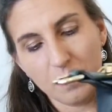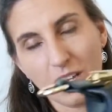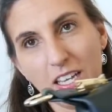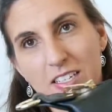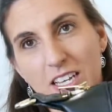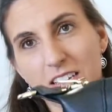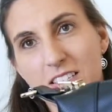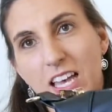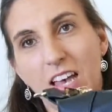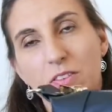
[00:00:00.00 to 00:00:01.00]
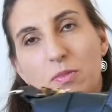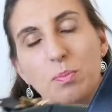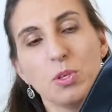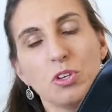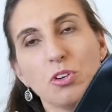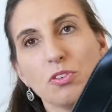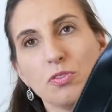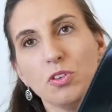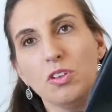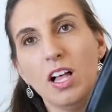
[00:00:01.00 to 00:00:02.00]
It does have
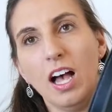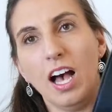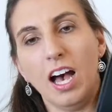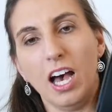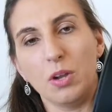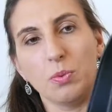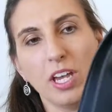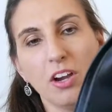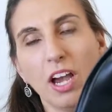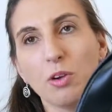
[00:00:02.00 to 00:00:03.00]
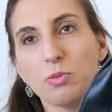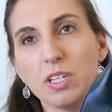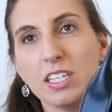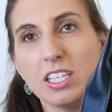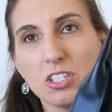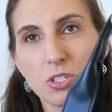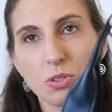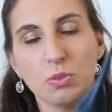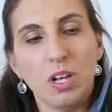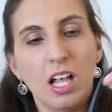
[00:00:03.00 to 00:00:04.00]
beautiful hardware. I really
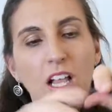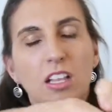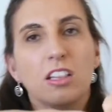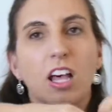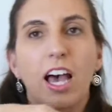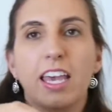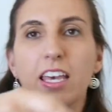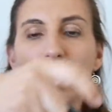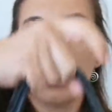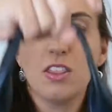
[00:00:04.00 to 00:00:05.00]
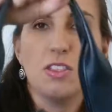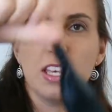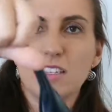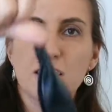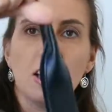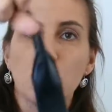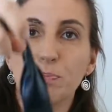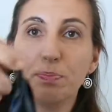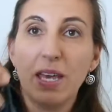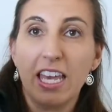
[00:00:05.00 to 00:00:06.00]
do like this
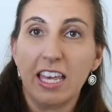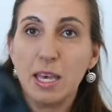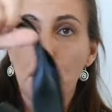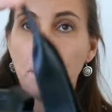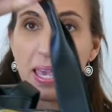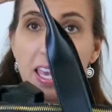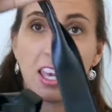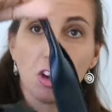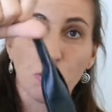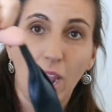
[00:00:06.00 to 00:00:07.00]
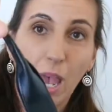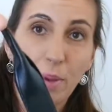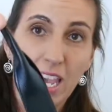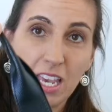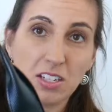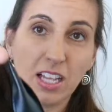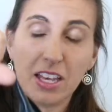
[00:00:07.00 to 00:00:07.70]
big grab handle.